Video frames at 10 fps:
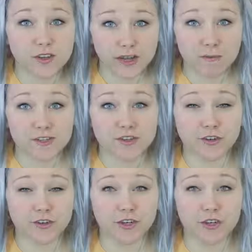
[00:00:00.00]
So like I
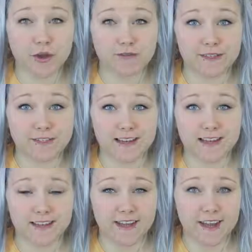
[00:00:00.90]
mentioned earlier, you have to
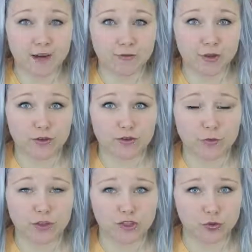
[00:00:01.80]
set the airflow
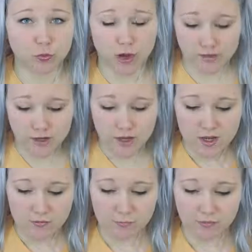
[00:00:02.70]
to what you want
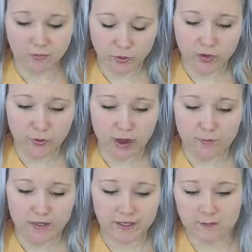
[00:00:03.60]
before you
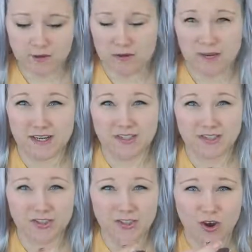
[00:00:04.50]
pop it in, but I mean, it's
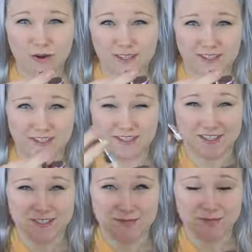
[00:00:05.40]
so easy. Just
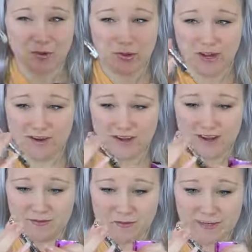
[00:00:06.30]
pull it out
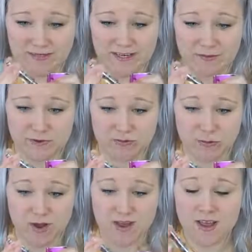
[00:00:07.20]
and reset it to whatever
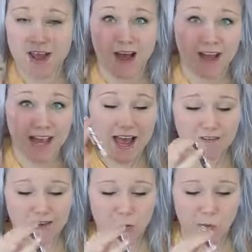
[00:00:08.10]
you want. I
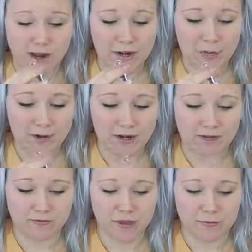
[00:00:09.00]
have it wide open
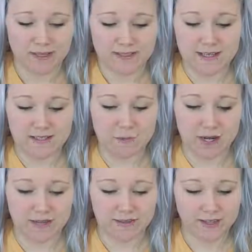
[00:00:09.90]
airflow because that's
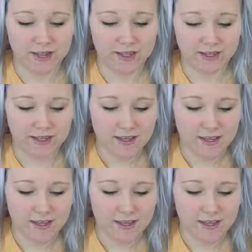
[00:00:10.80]
what I like.